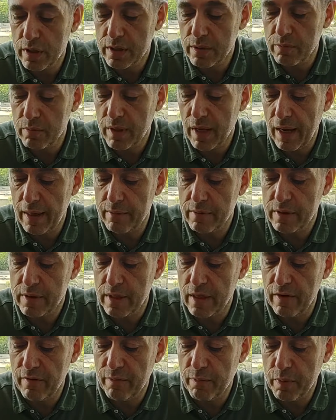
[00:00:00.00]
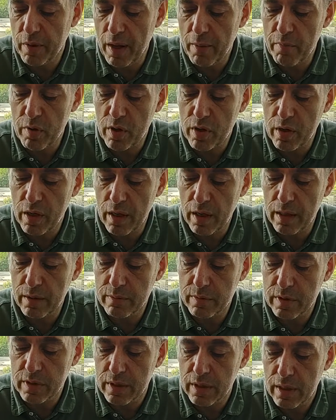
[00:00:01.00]
Sometimes if plumber
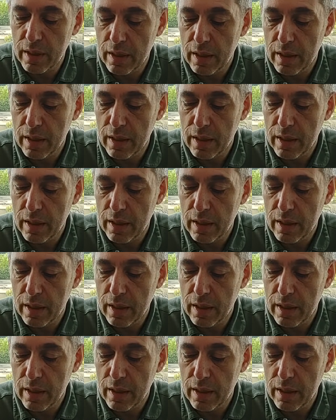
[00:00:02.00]
comes